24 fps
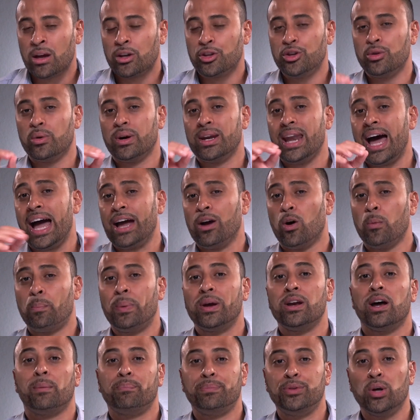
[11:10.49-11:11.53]
You and I
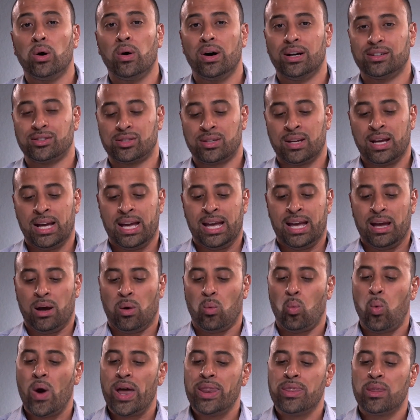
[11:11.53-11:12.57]
open up doors.
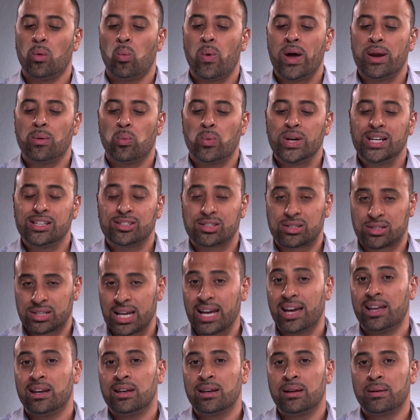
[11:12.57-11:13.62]
When when we
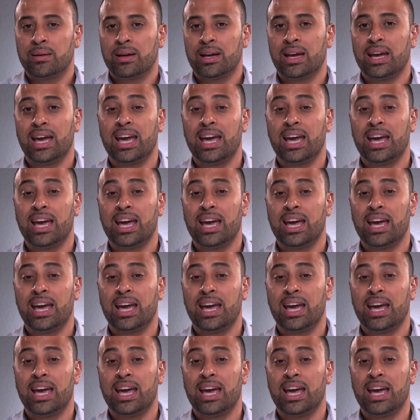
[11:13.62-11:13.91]
sin,